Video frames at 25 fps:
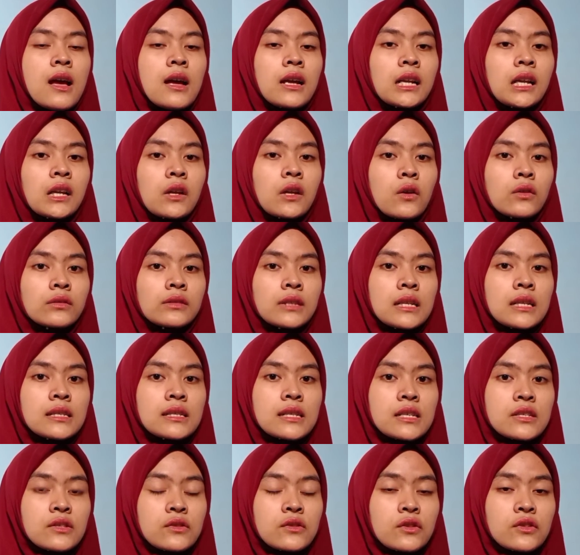Recognize
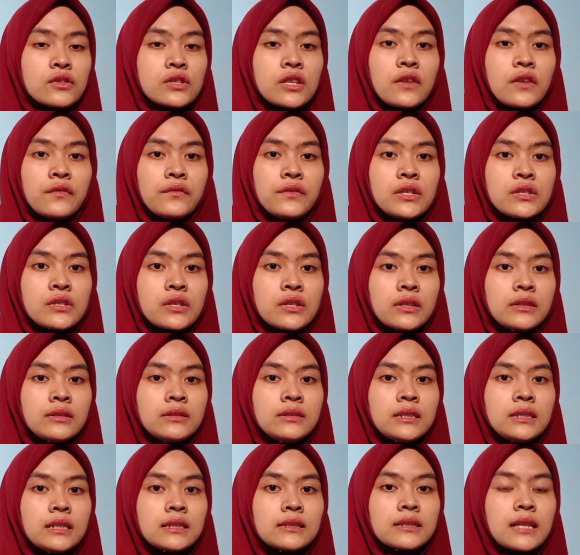is not sufficient.
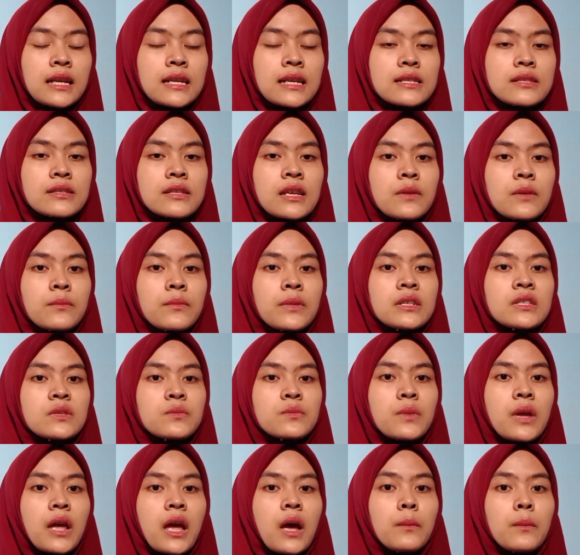The test taker must
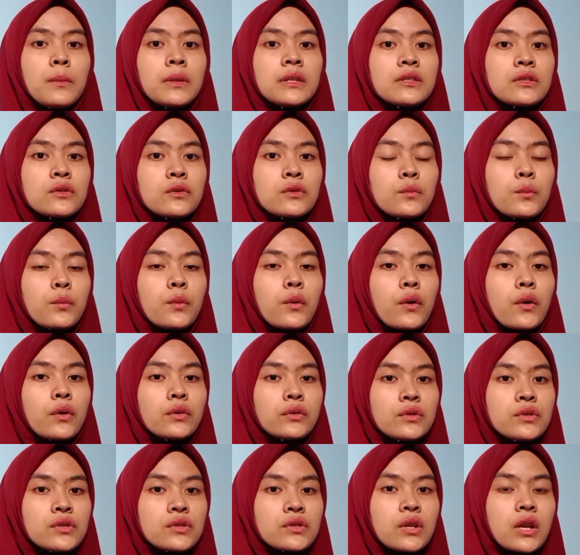be able to
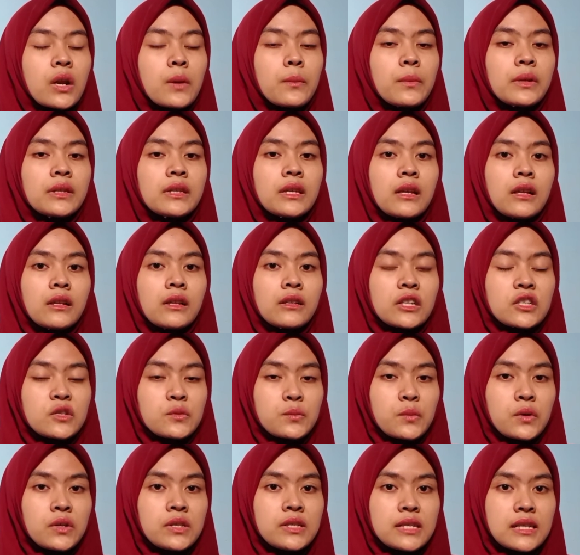produce grammatical
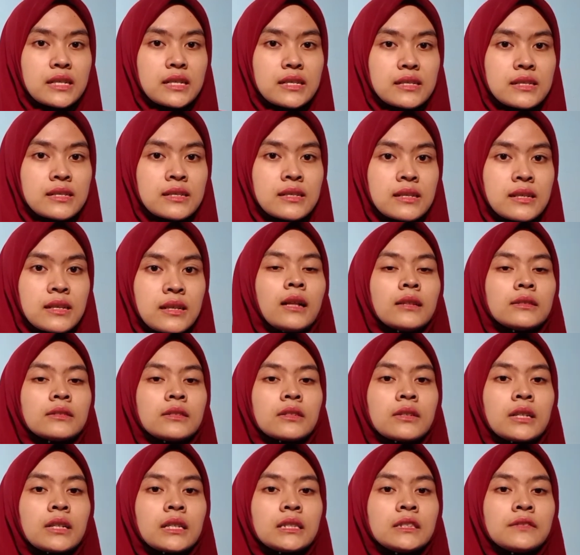responses.
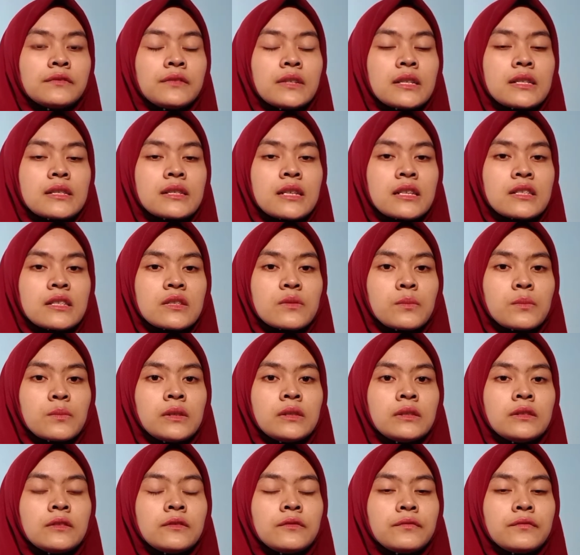Alternative
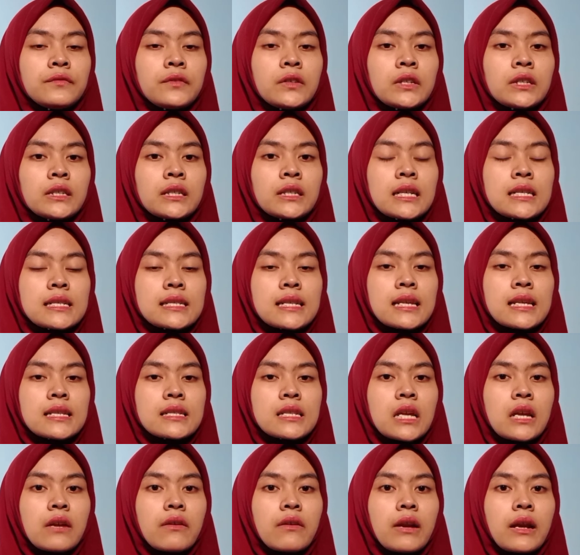assessment for
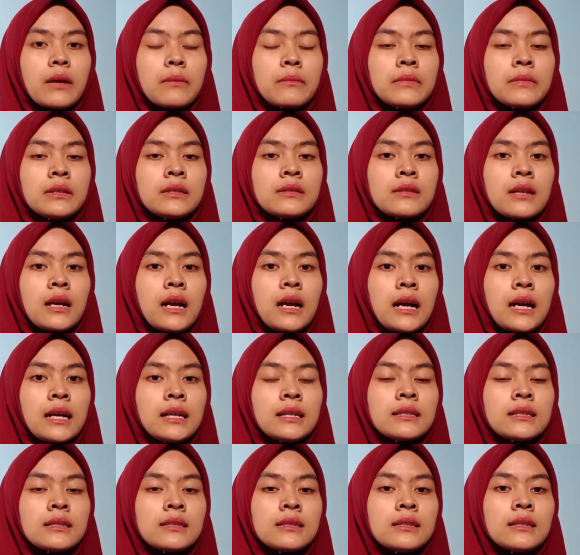assessing grammar
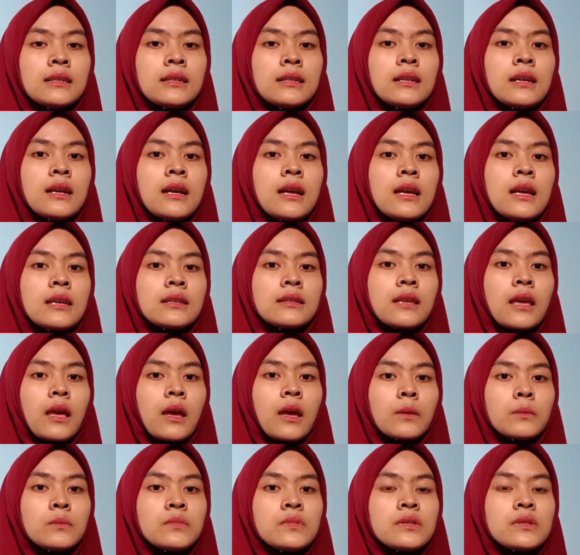are:
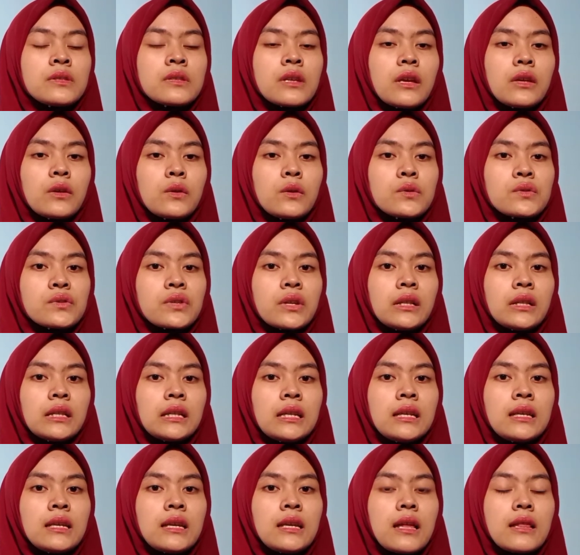games.
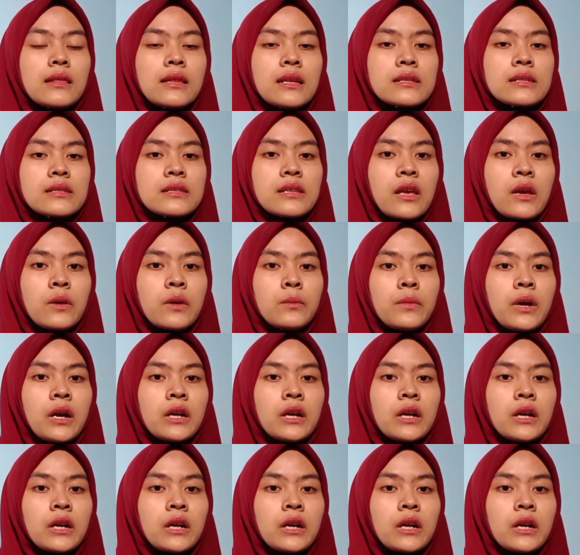Usually, these games